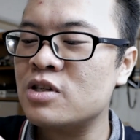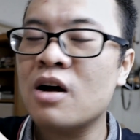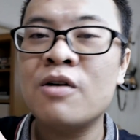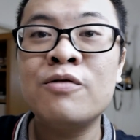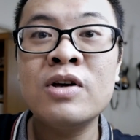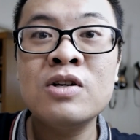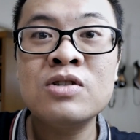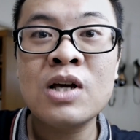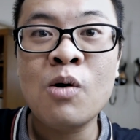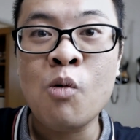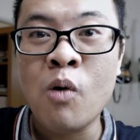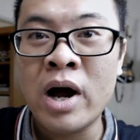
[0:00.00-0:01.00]
photography
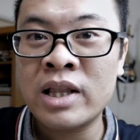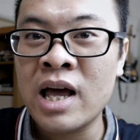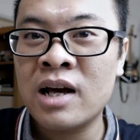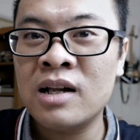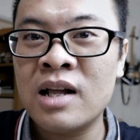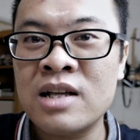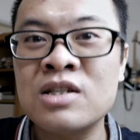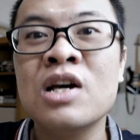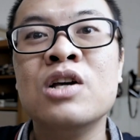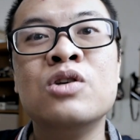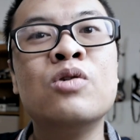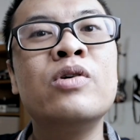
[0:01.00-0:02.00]
using wide angle lens,
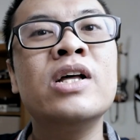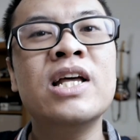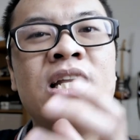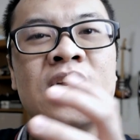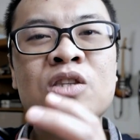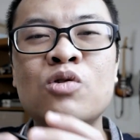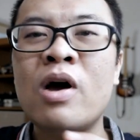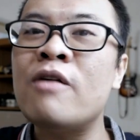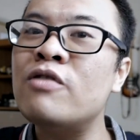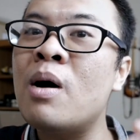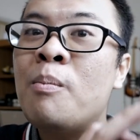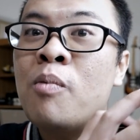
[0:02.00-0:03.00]
you really need to
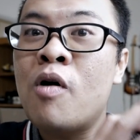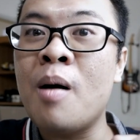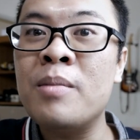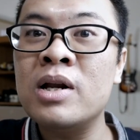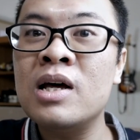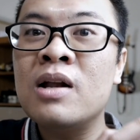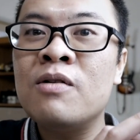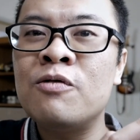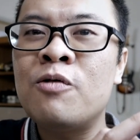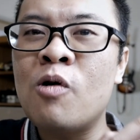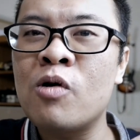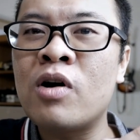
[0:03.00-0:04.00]
have a prominent
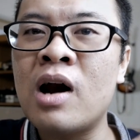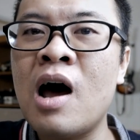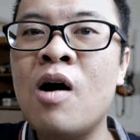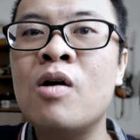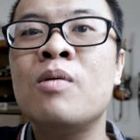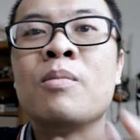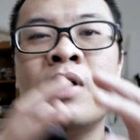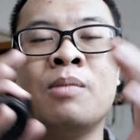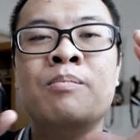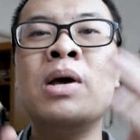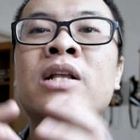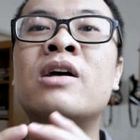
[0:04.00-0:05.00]
foreground, a
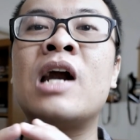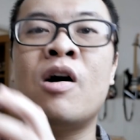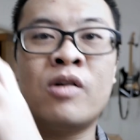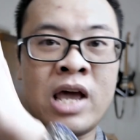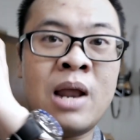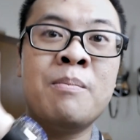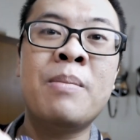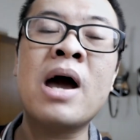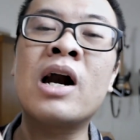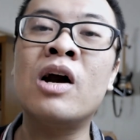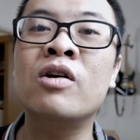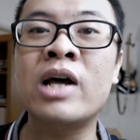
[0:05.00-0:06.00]
midground, and
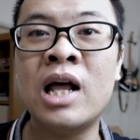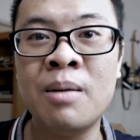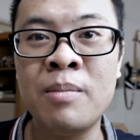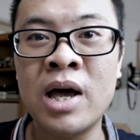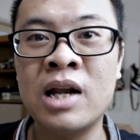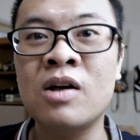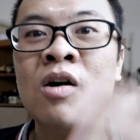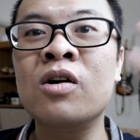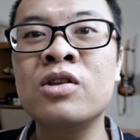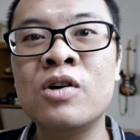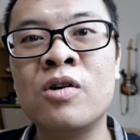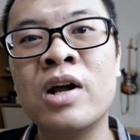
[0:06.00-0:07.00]
background element
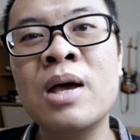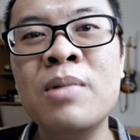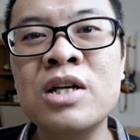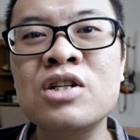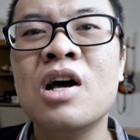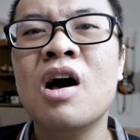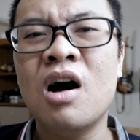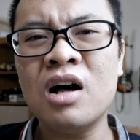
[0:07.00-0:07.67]
on your image.